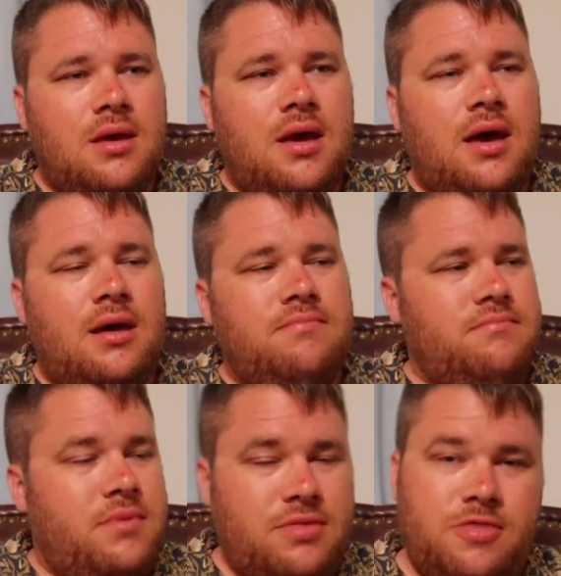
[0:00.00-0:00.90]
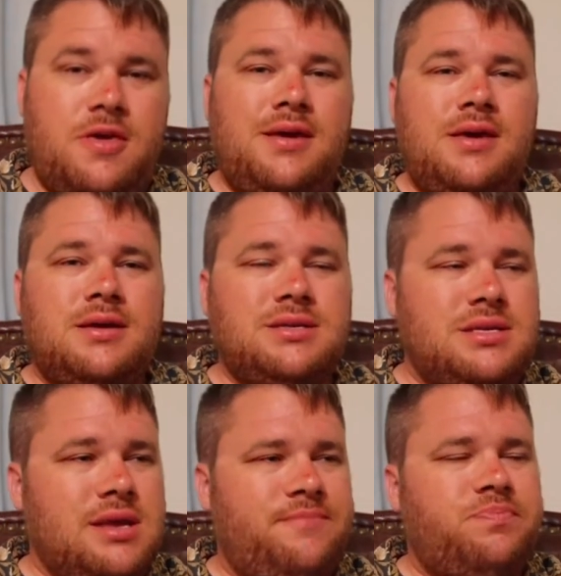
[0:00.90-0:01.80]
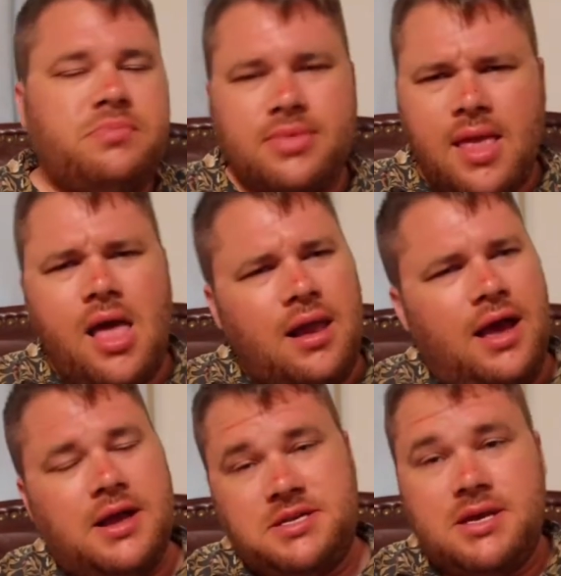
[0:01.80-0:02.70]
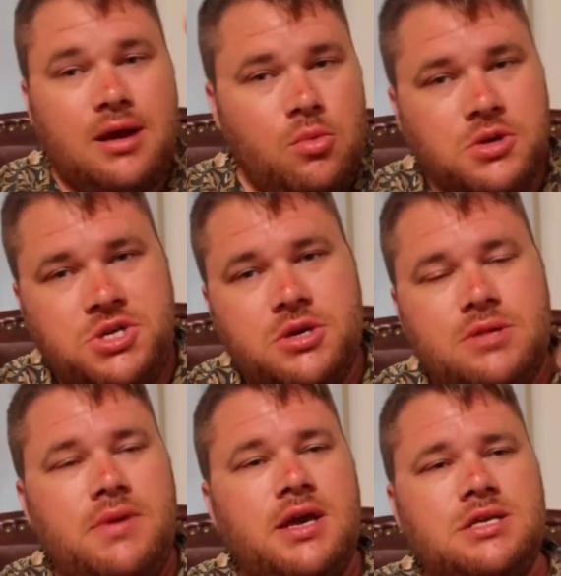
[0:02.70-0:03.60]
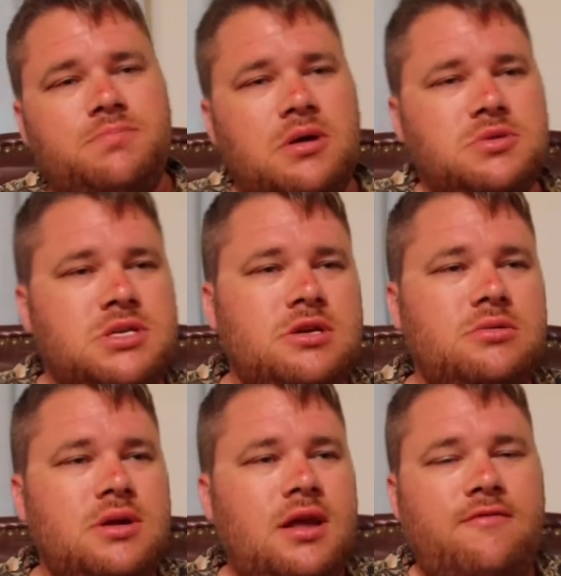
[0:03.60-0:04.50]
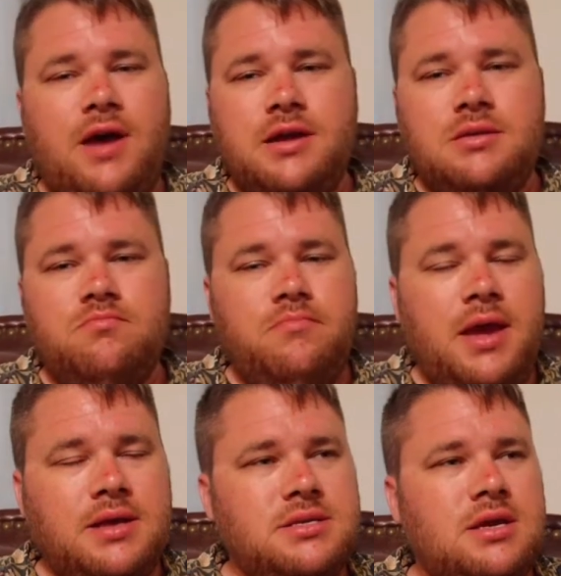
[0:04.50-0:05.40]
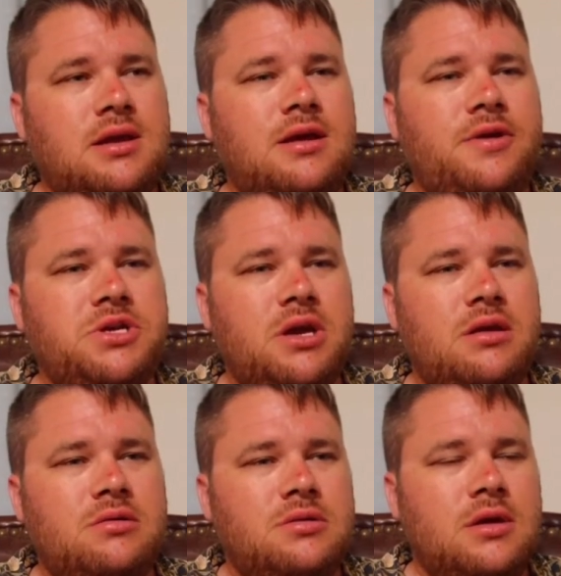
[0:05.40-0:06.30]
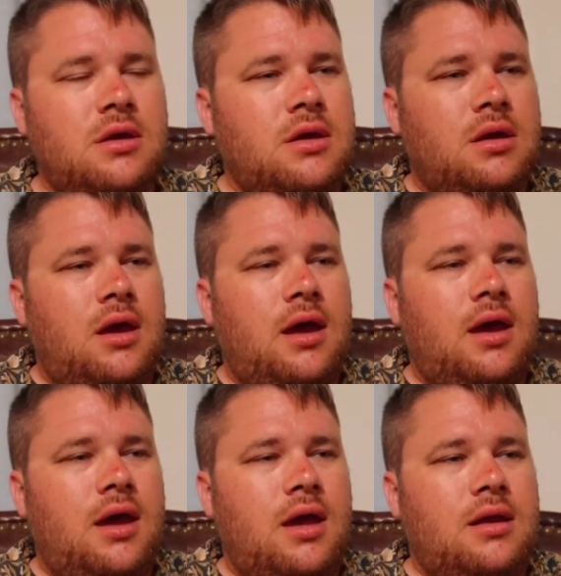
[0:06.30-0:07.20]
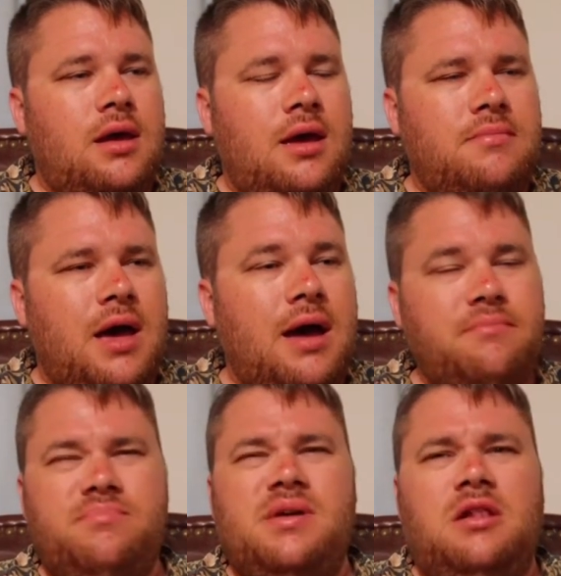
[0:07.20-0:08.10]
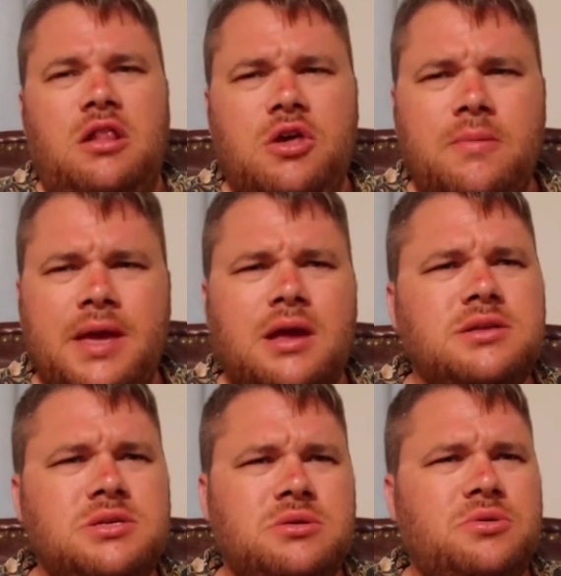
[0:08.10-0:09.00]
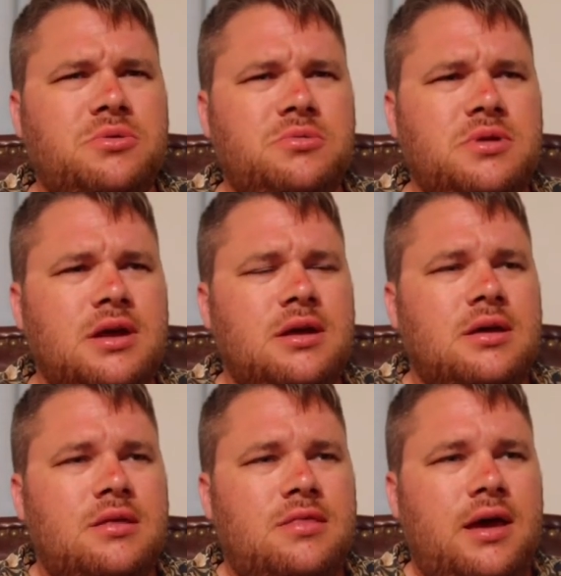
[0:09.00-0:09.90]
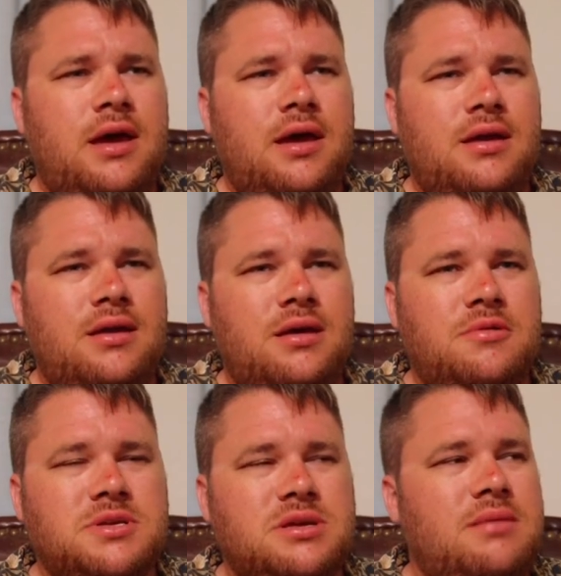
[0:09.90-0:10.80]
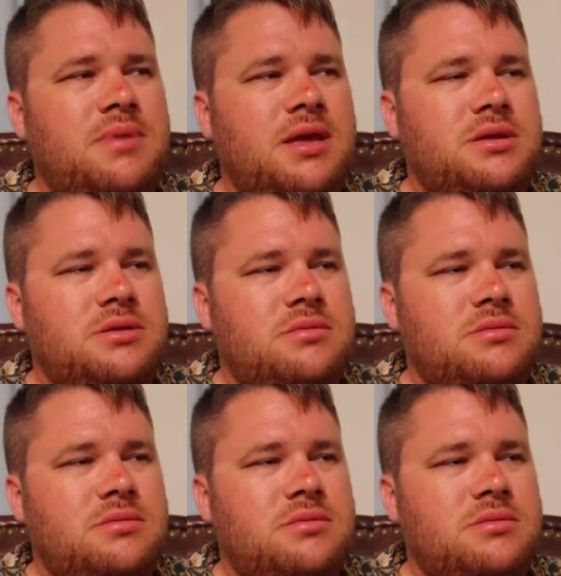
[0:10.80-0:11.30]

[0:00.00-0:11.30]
The thing is, like I said, I want you to be exposed to it if I make a secondary channel. And I'm a little bit concerned that, you know, it's going to be,